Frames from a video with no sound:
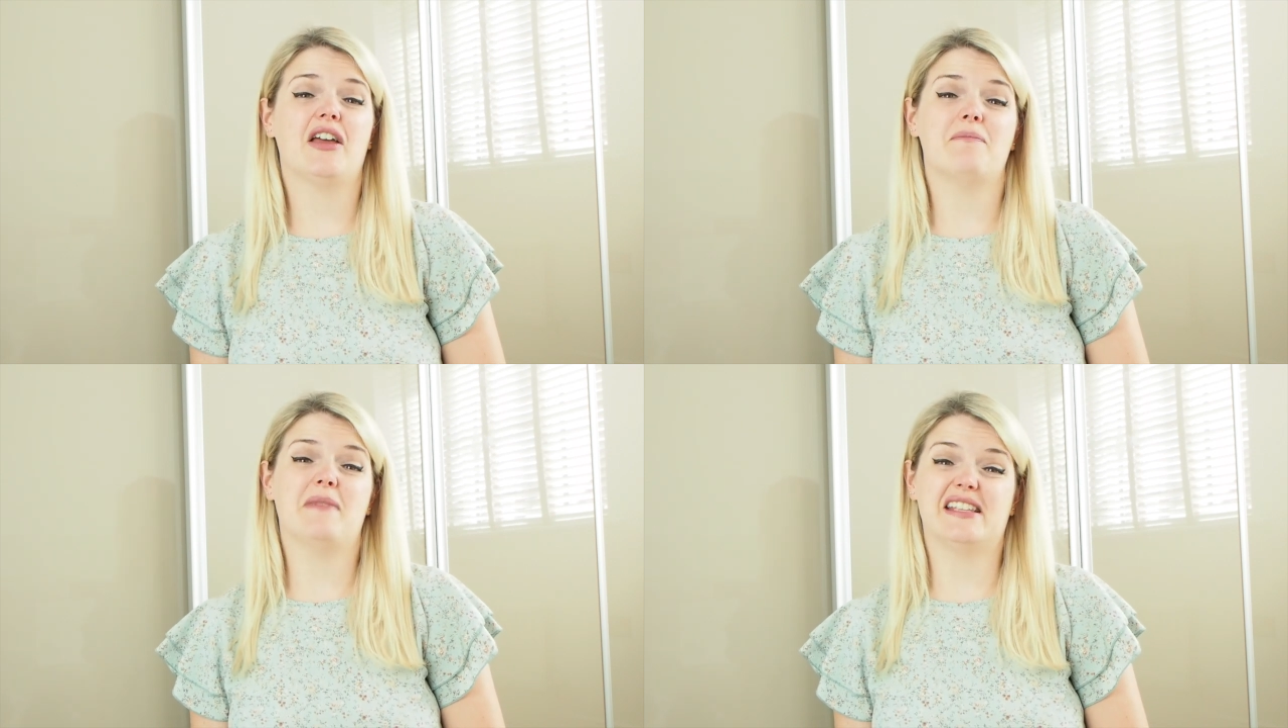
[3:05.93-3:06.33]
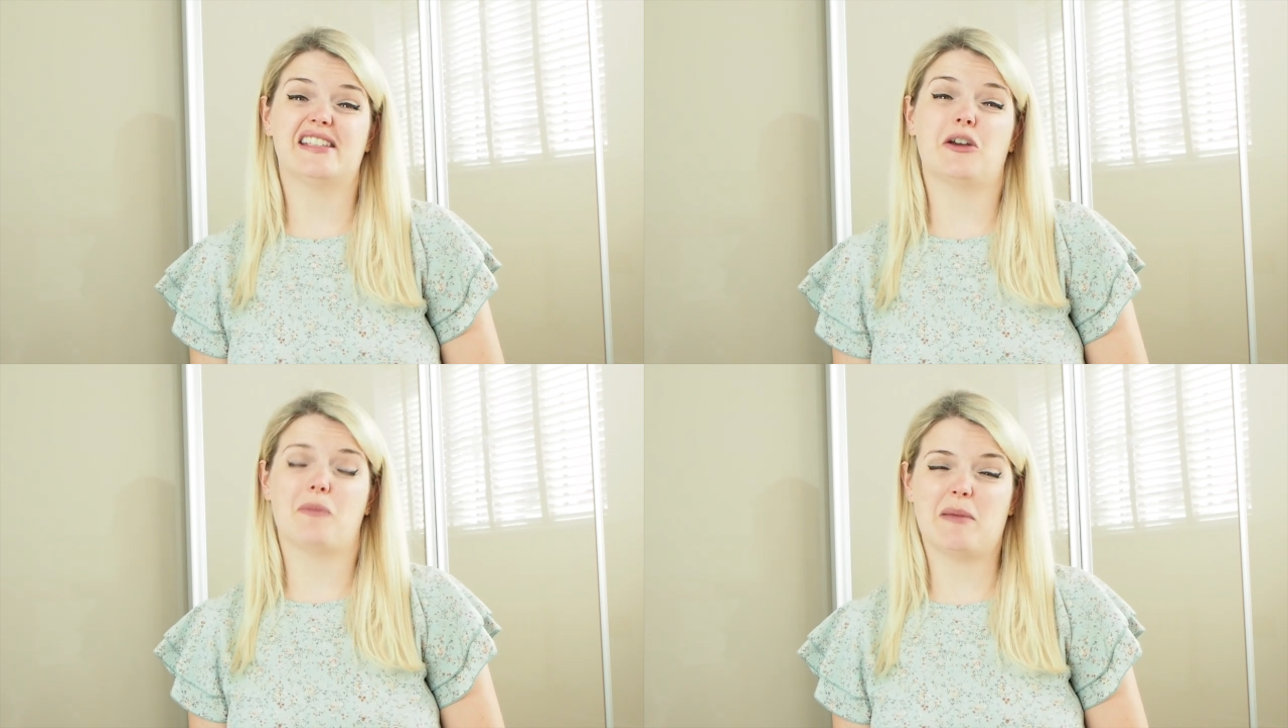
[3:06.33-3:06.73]
means
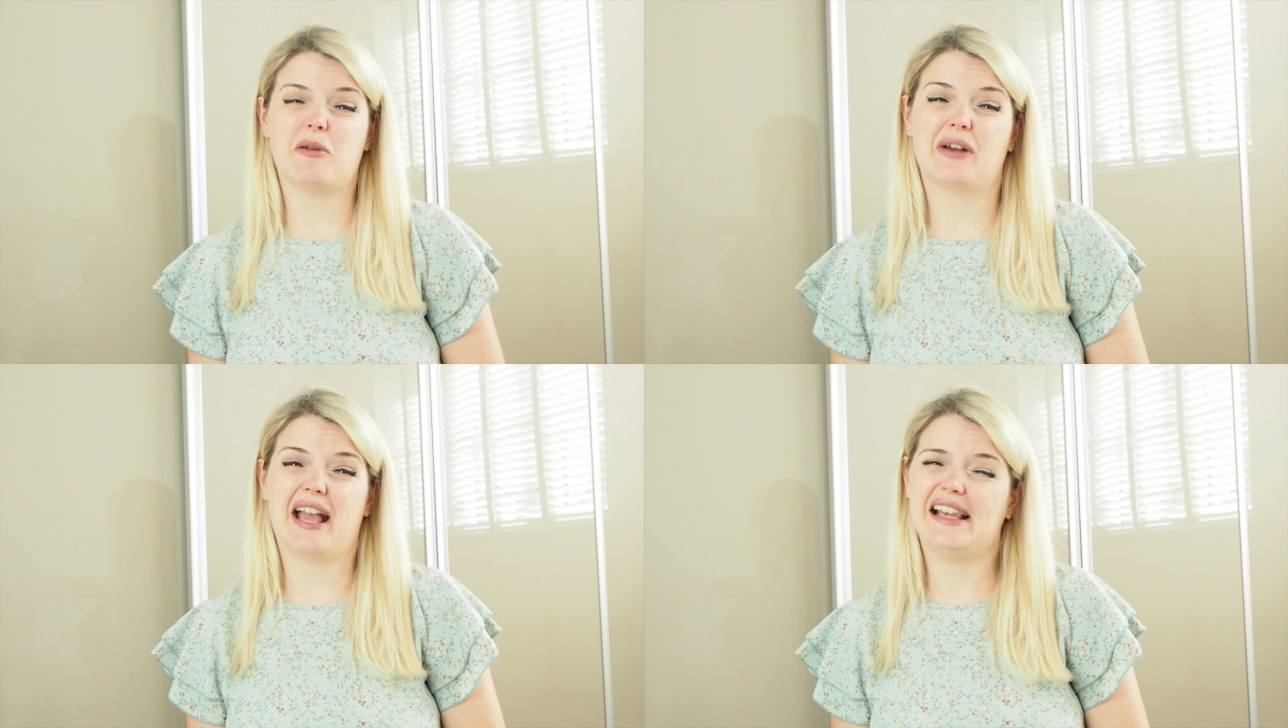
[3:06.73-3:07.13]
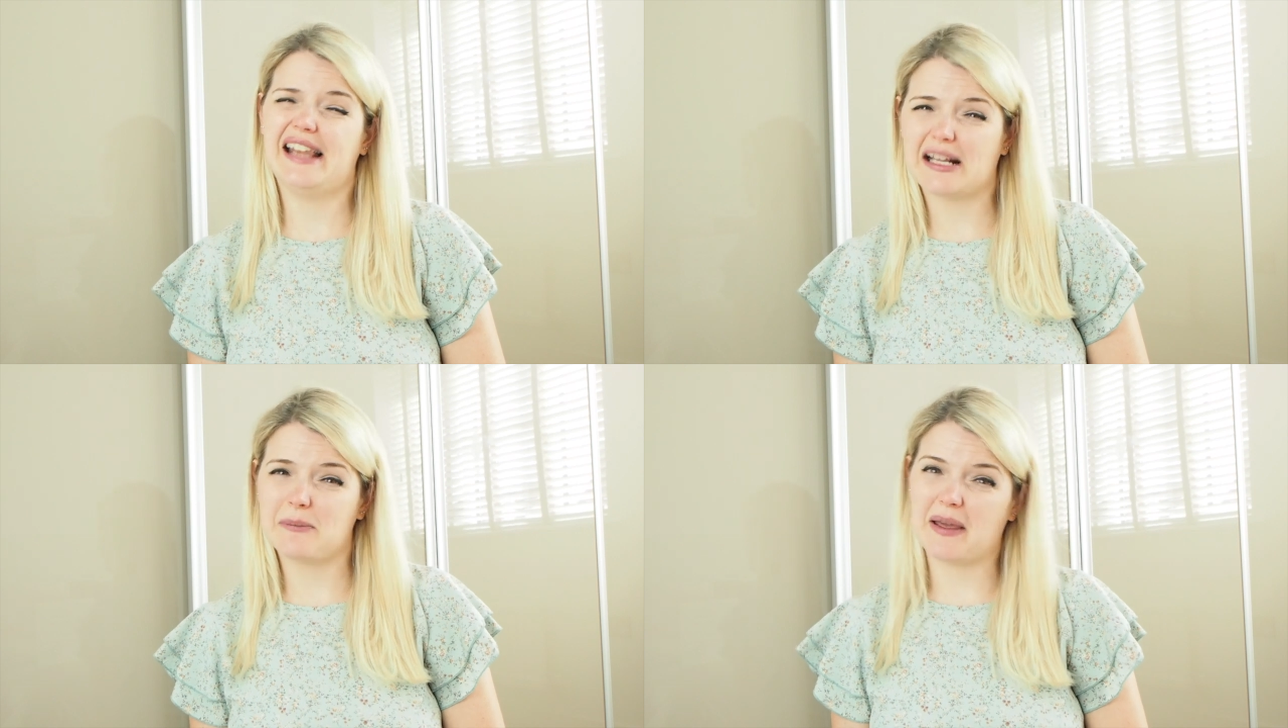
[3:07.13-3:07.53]
that your baby will get a
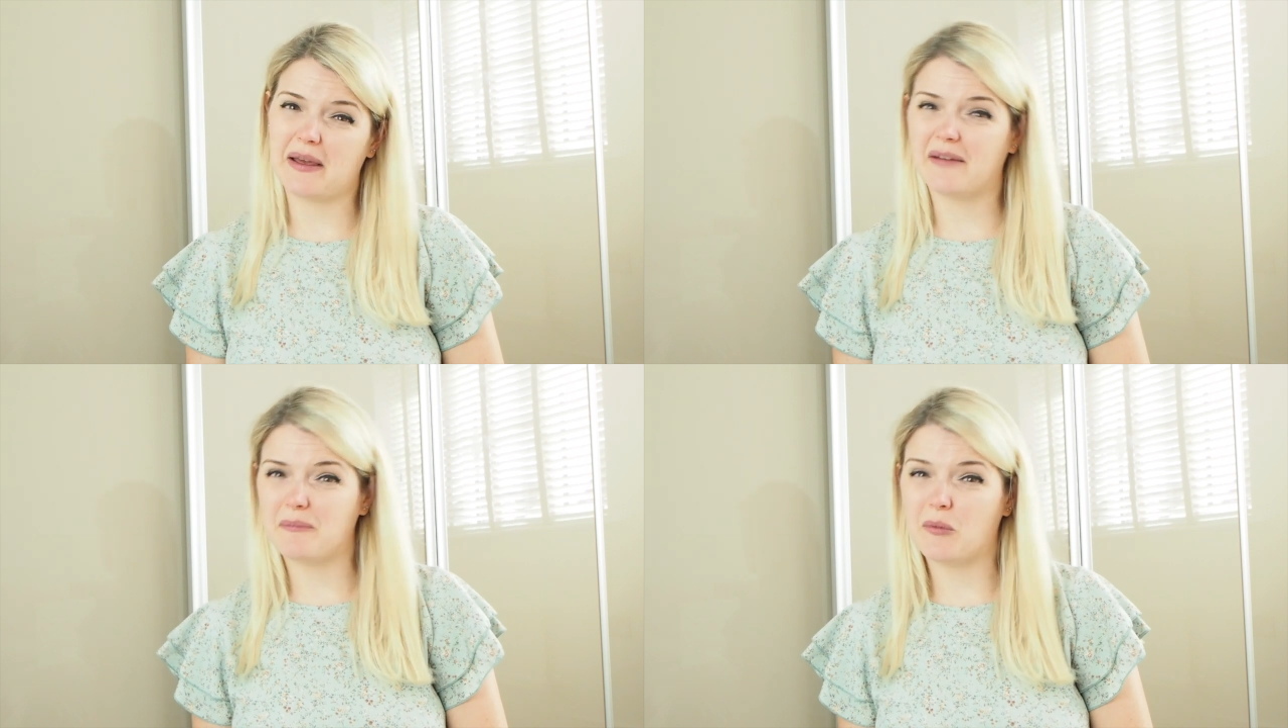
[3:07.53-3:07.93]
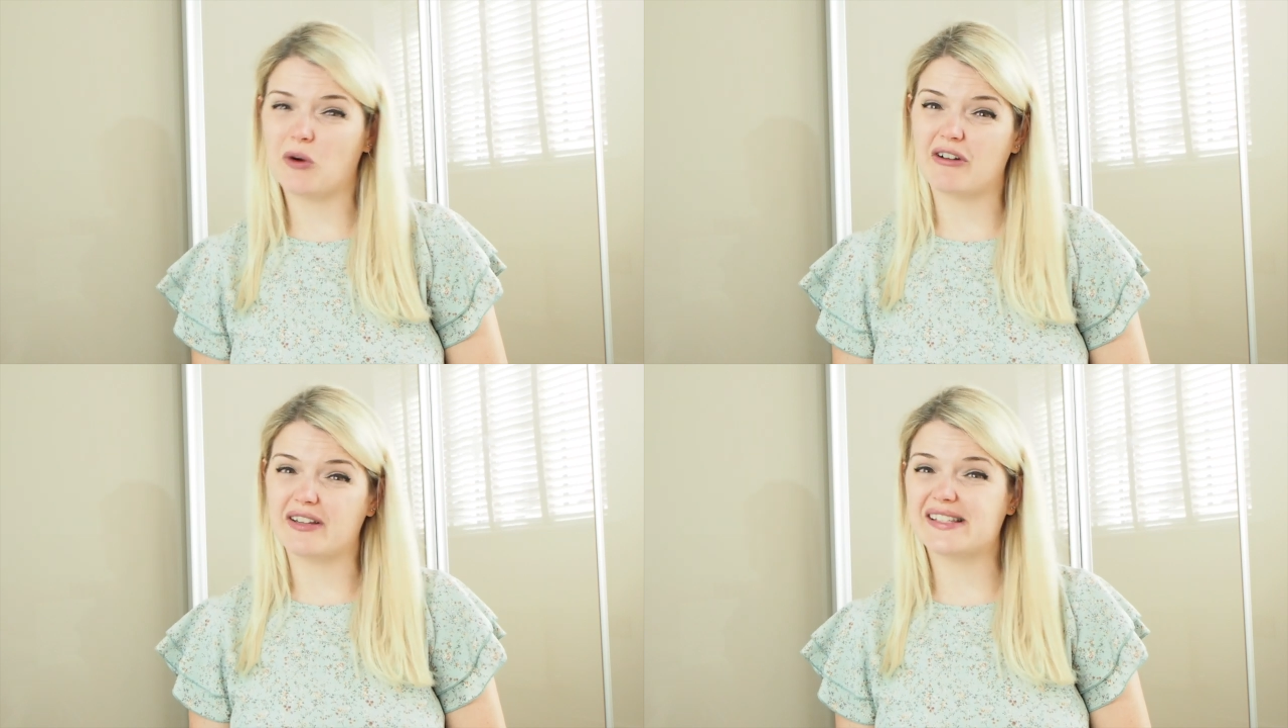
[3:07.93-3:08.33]
little bit
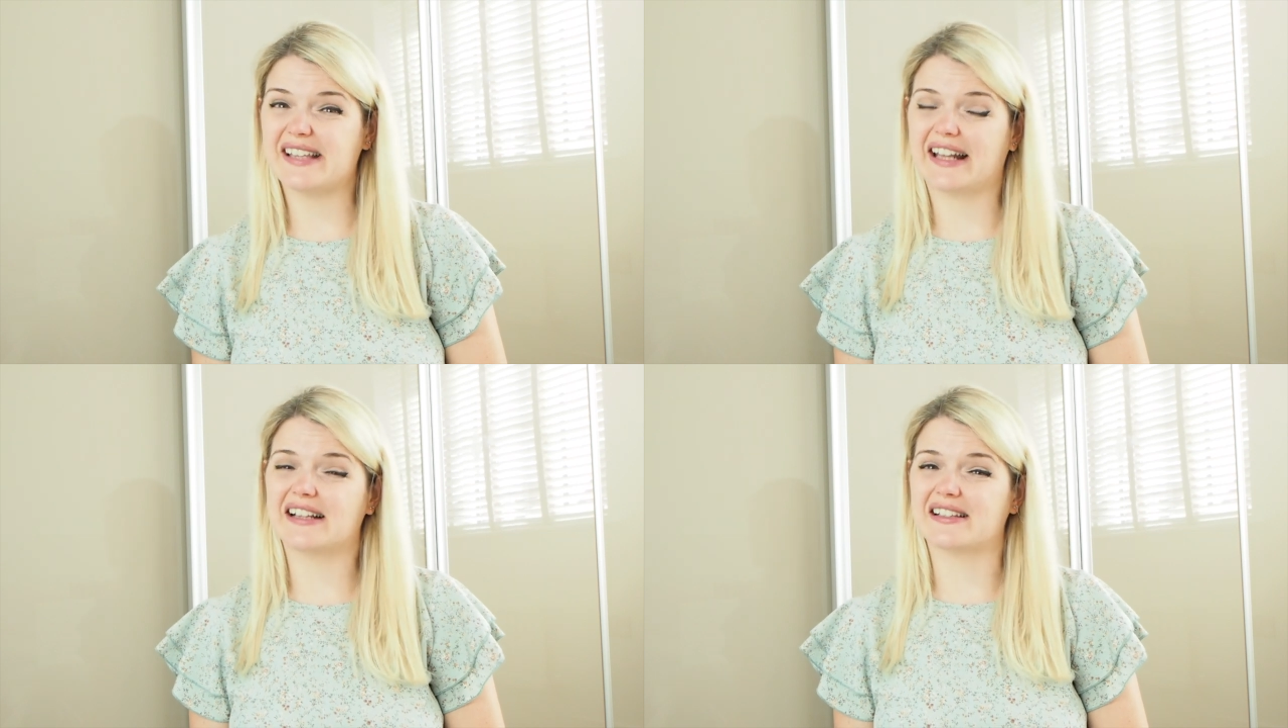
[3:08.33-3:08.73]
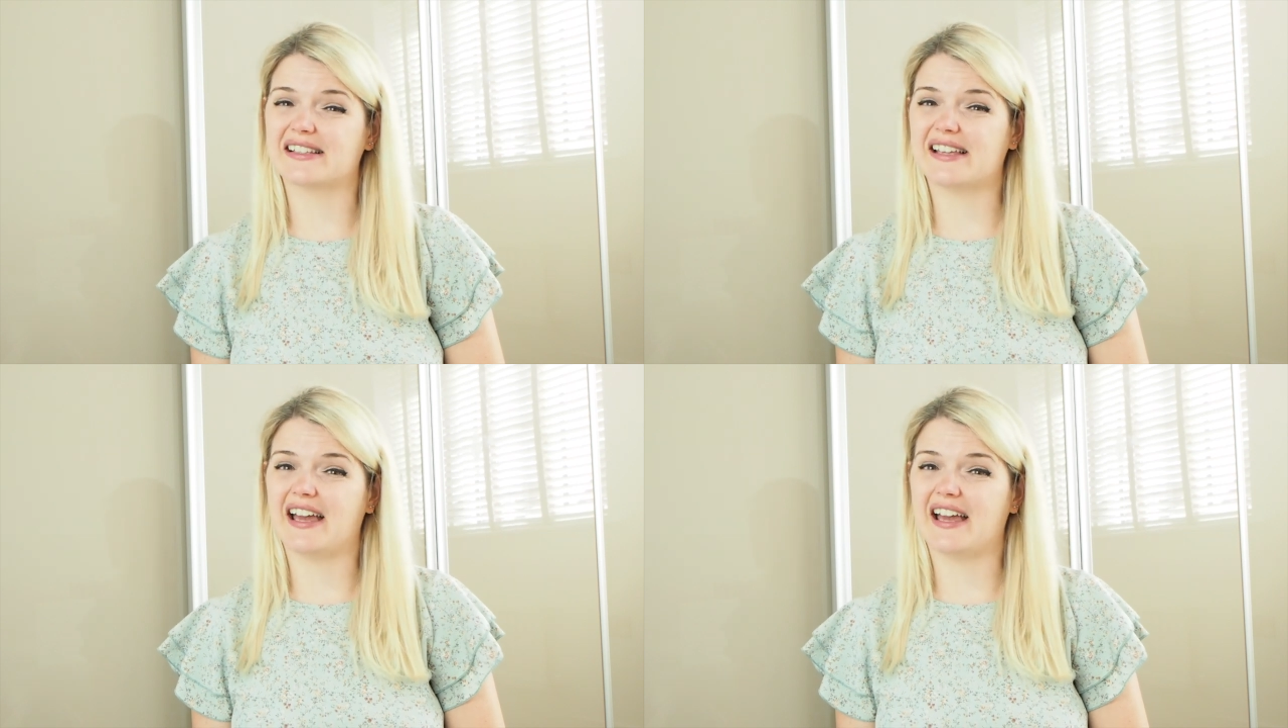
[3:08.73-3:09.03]
more unsettled,